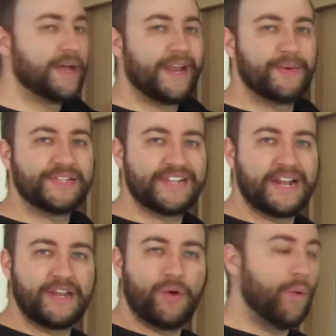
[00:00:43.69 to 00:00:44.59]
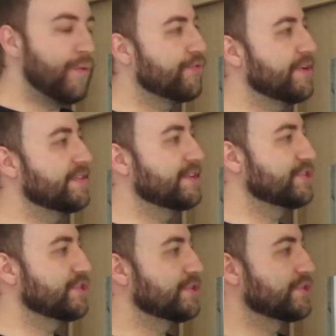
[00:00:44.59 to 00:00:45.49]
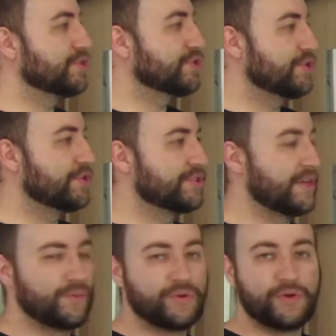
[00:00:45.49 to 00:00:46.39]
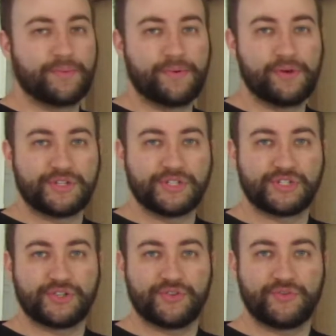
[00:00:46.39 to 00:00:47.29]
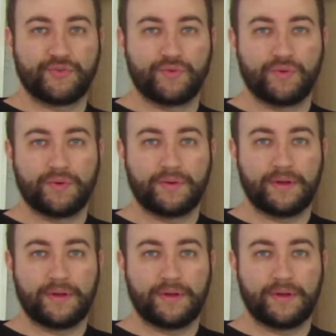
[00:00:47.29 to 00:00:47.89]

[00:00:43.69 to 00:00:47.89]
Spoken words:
Now incidentally, all three of these shirts are shirts that were purchased through